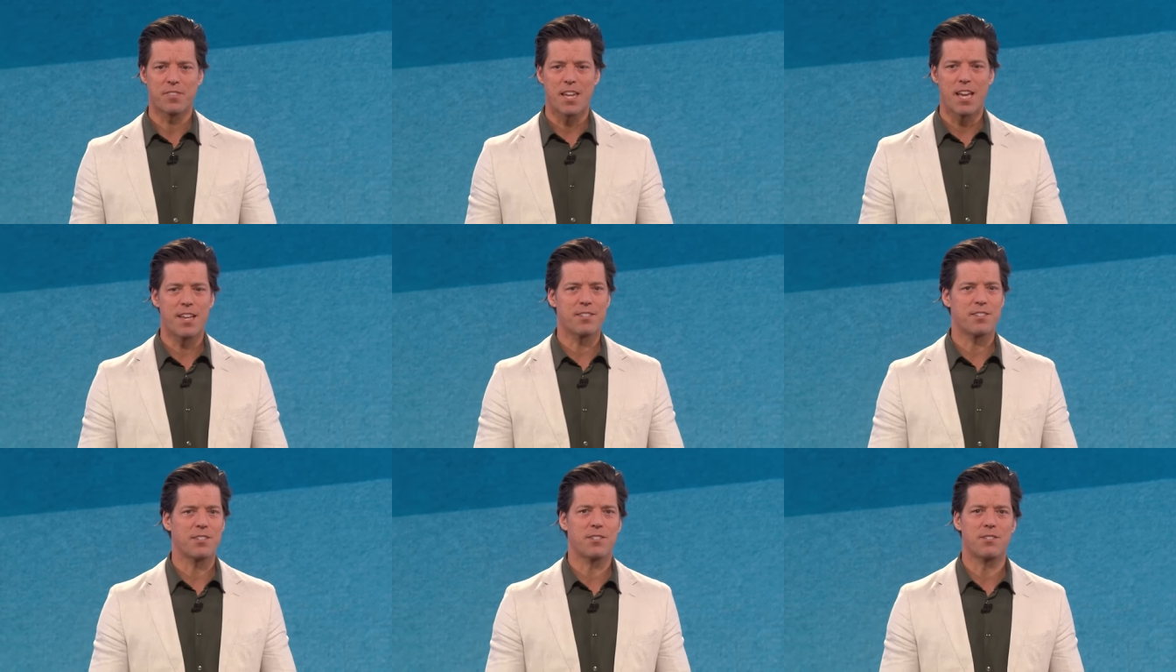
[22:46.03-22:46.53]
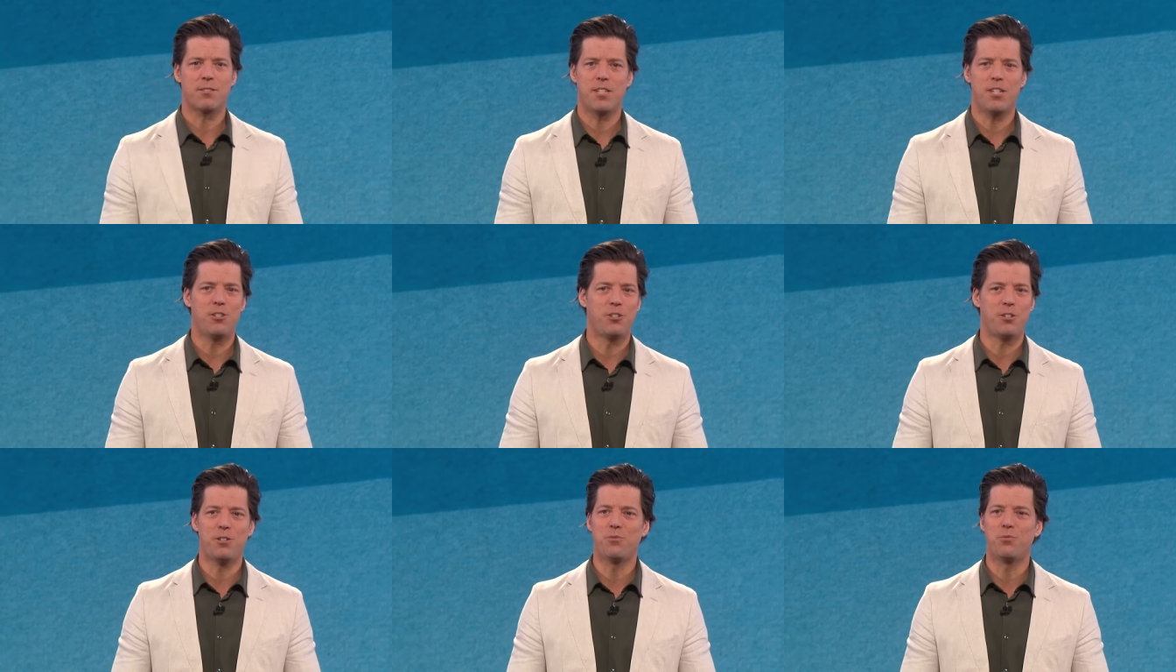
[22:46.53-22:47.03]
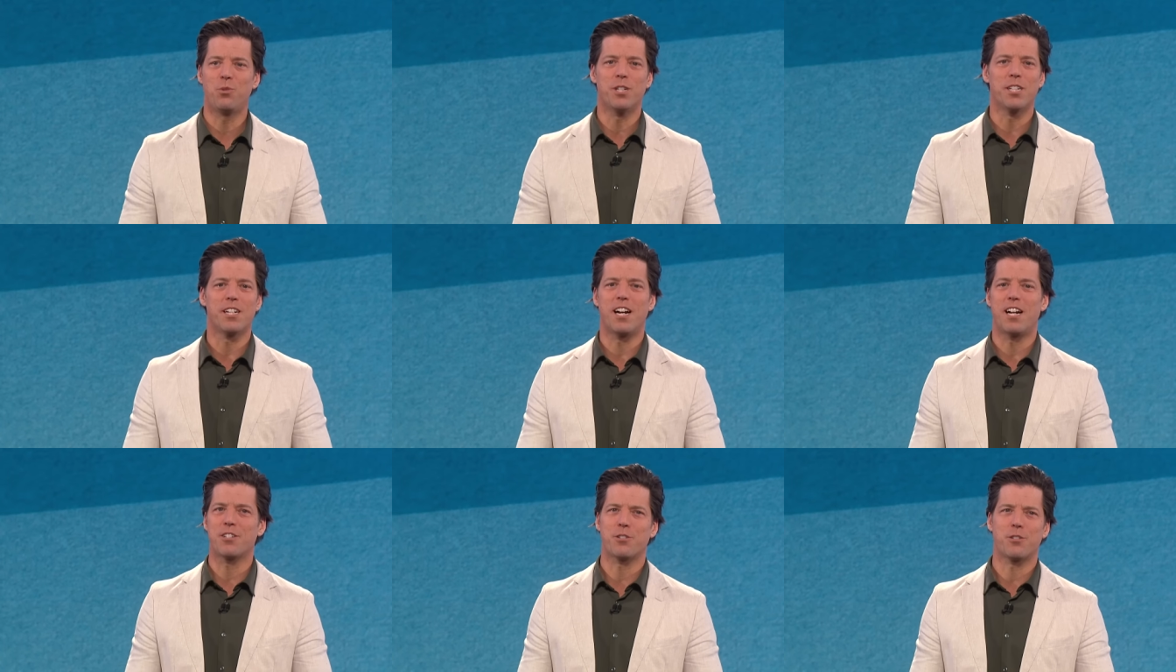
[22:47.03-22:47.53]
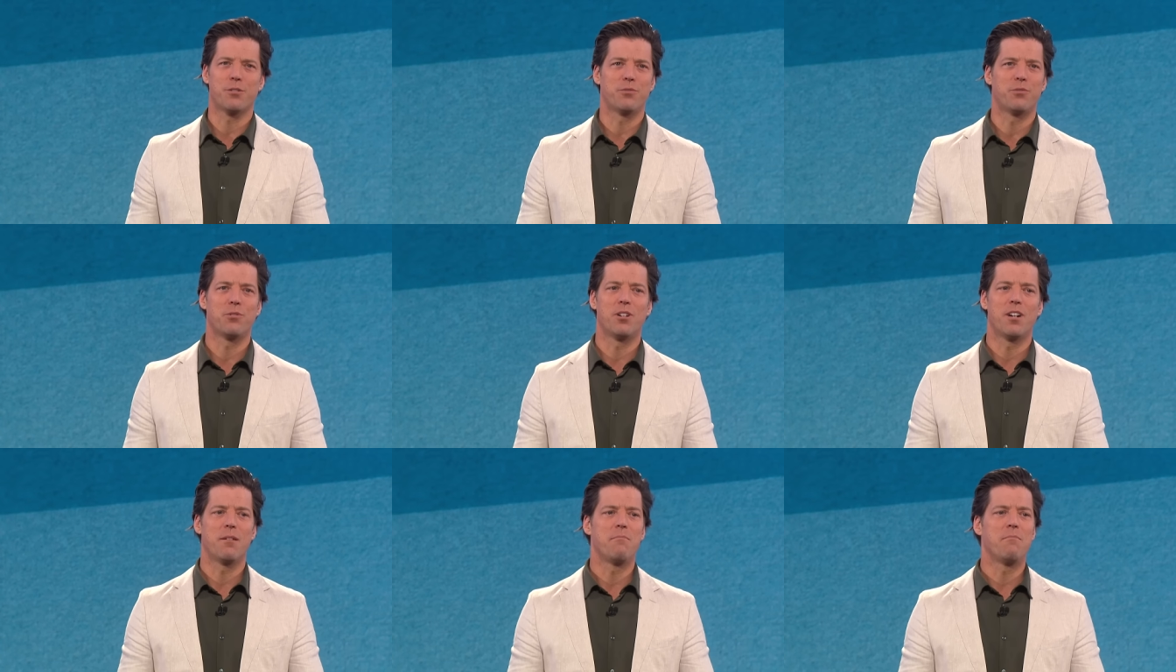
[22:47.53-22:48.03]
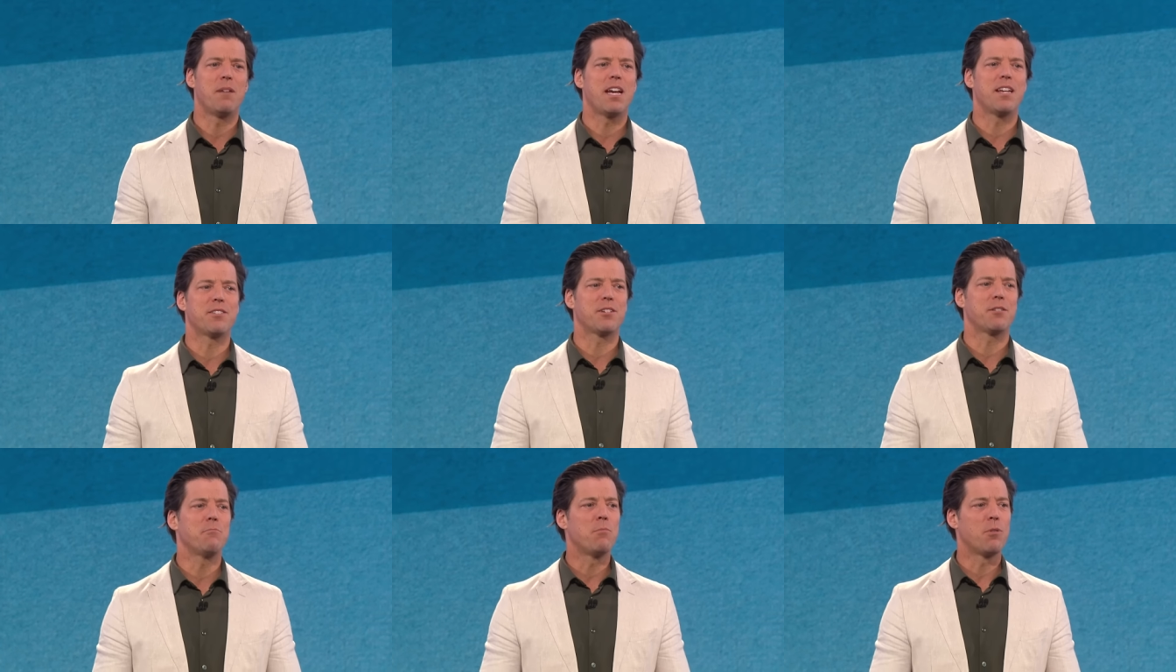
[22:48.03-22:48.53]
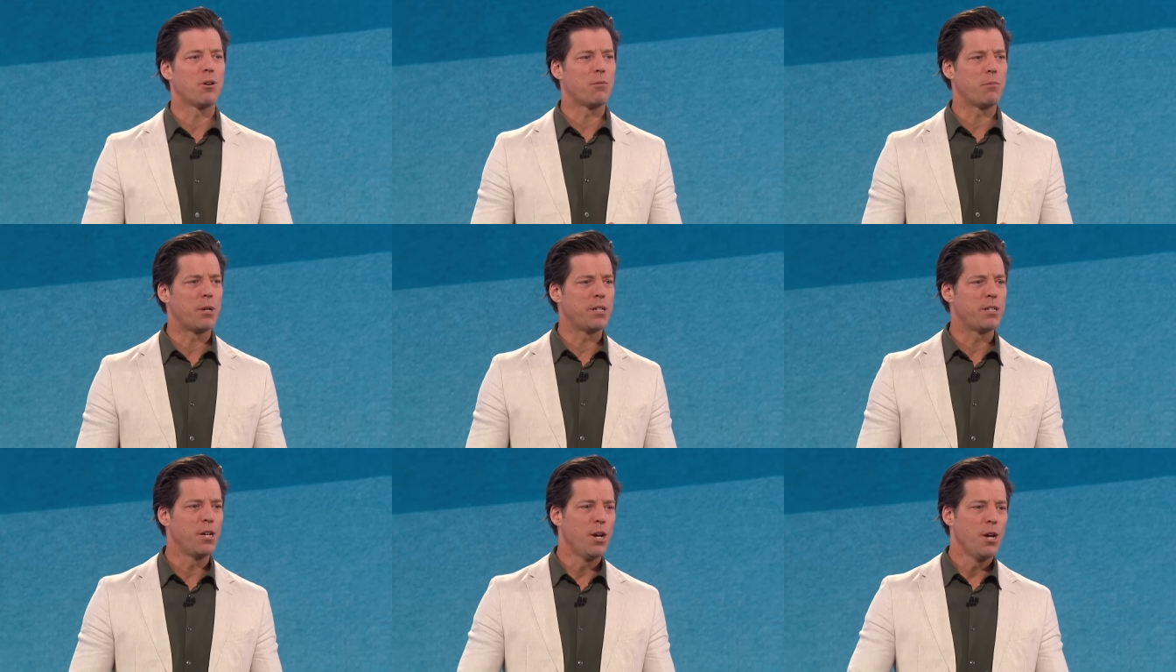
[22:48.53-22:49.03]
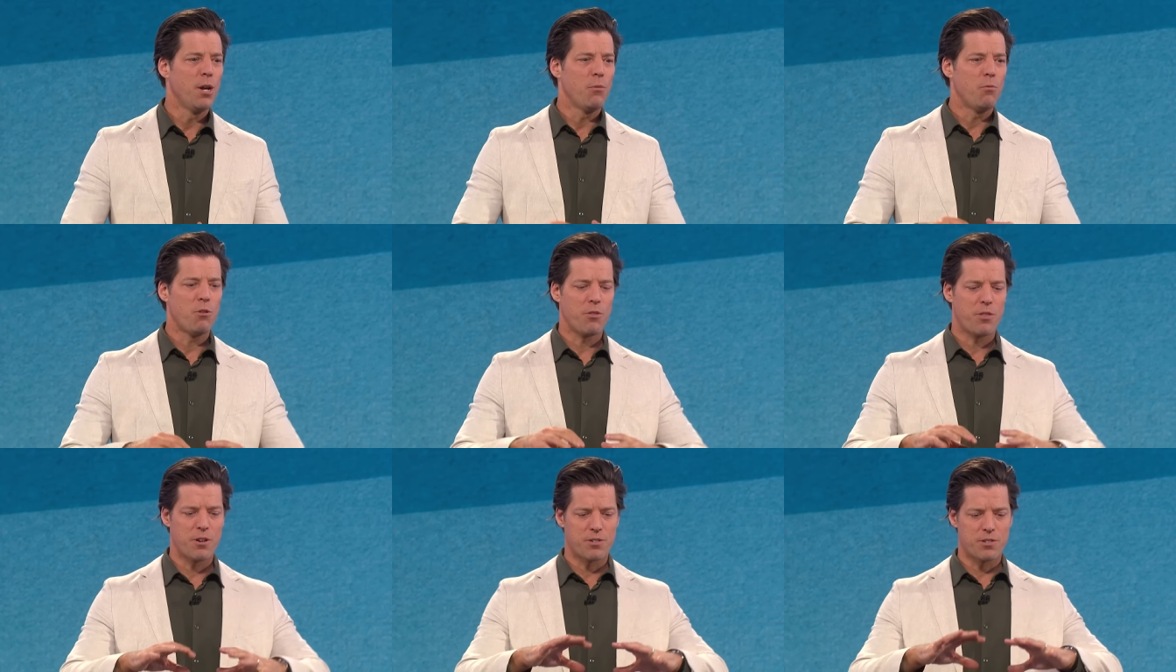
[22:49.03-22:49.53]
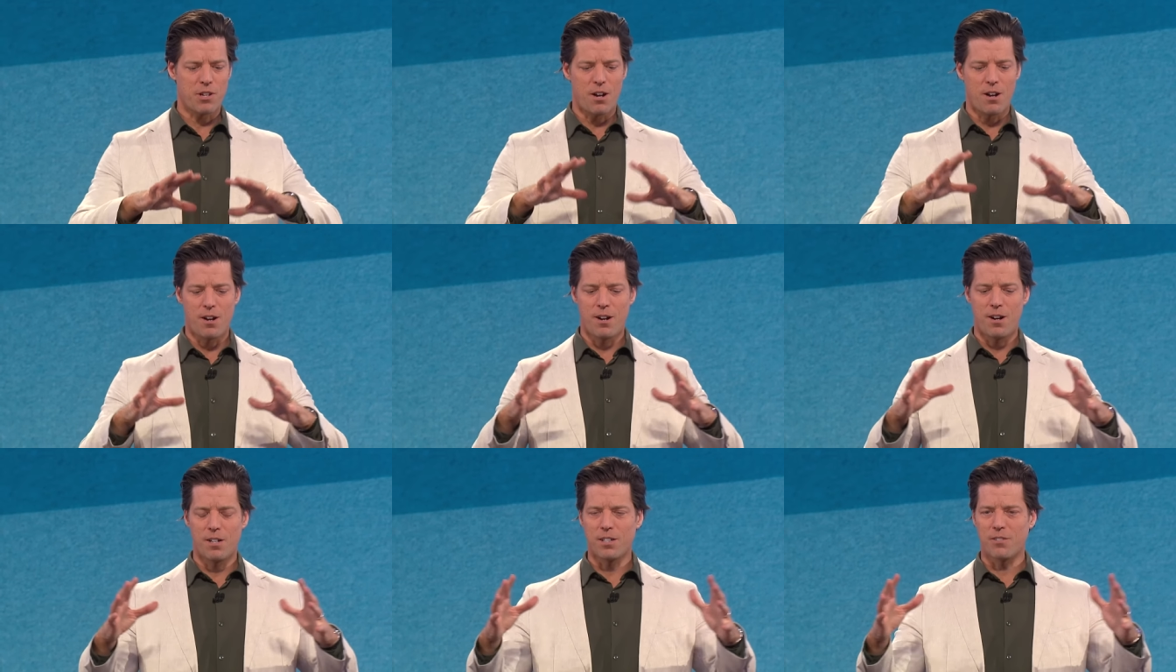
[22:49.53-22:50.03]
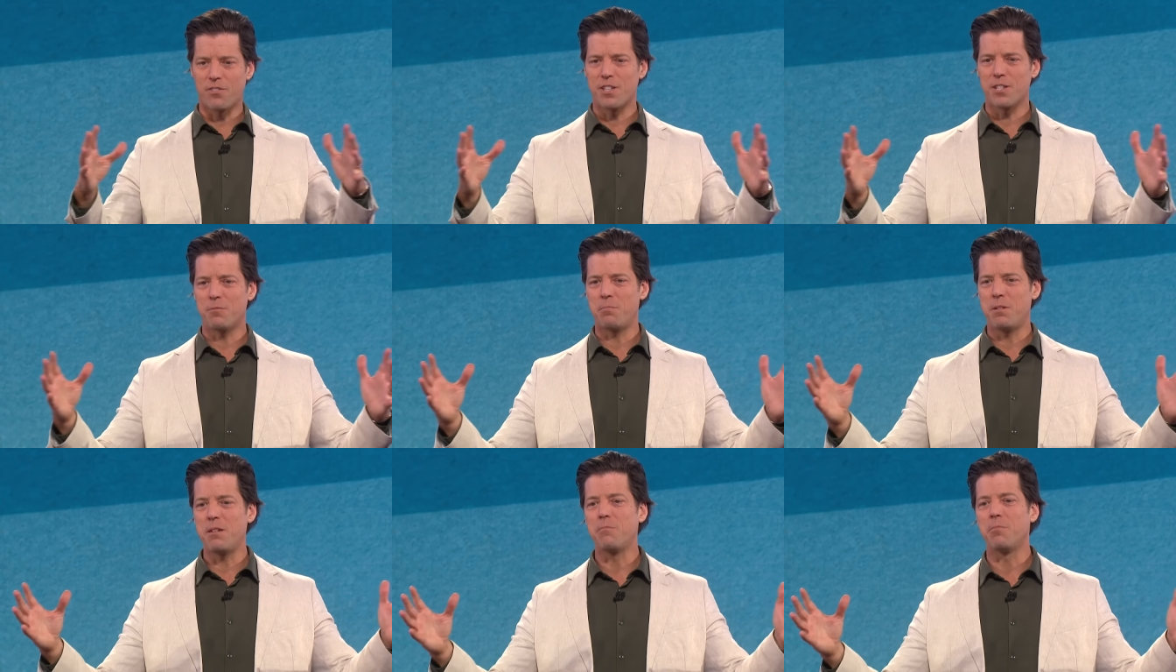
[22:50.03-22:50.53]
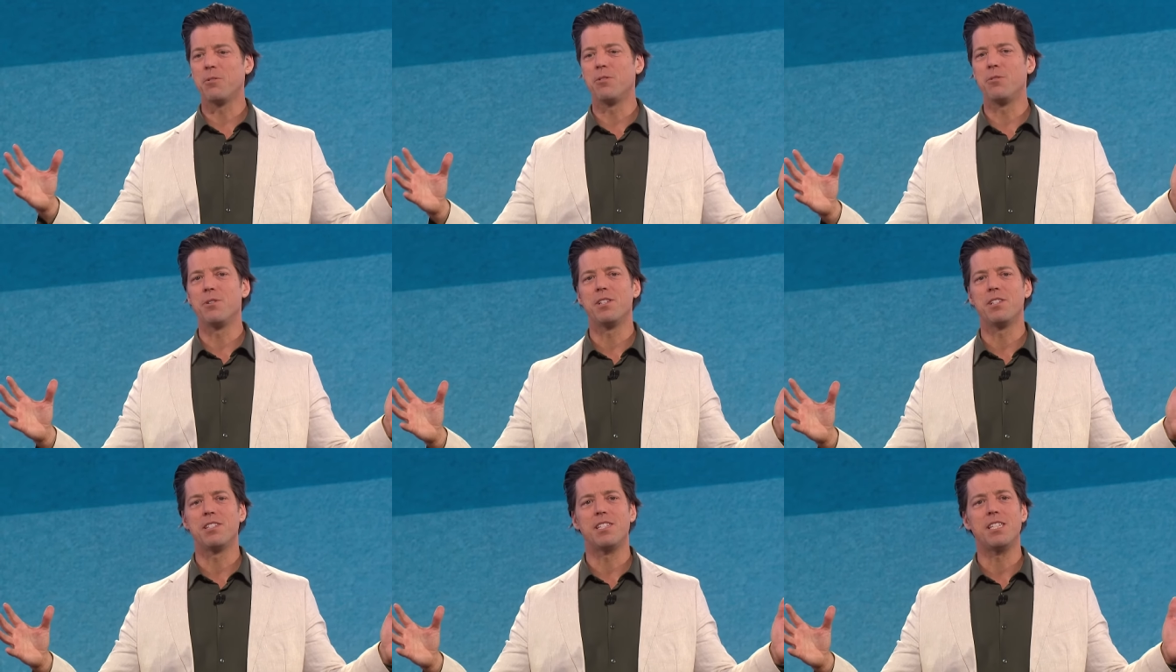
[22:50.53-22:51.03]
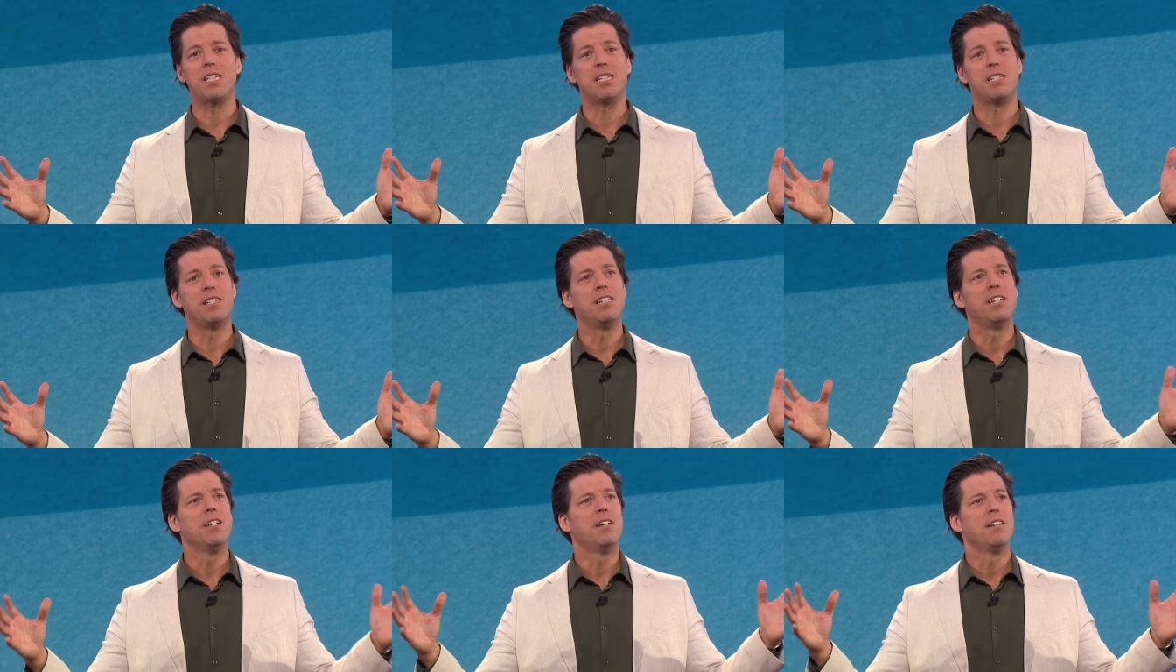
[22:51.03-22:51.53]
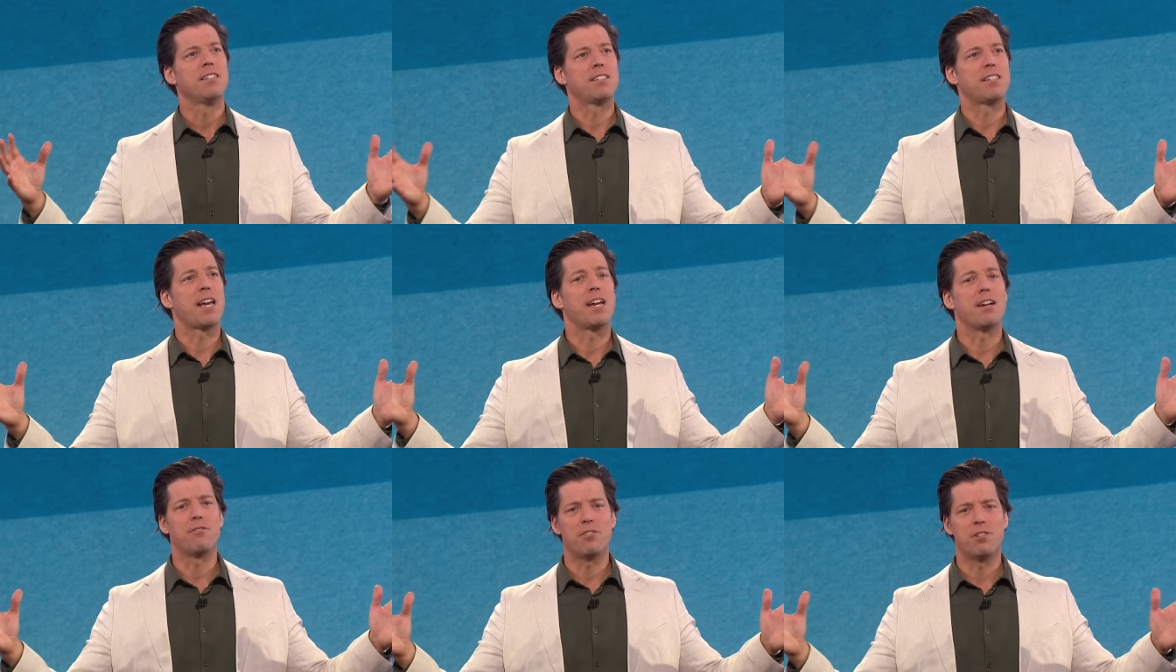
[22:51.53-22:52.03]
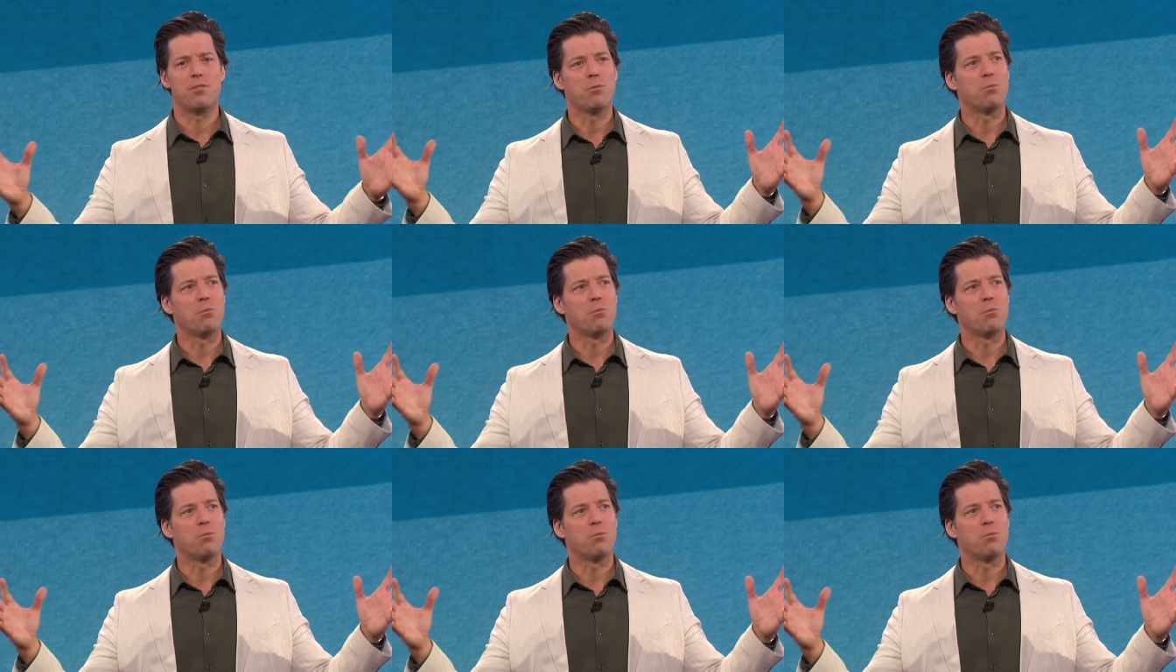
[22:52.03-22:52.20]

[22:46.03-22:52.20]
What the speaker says: has this, he should have won an Oscar for it, amazing moment where there's all of these people who he's seen saved.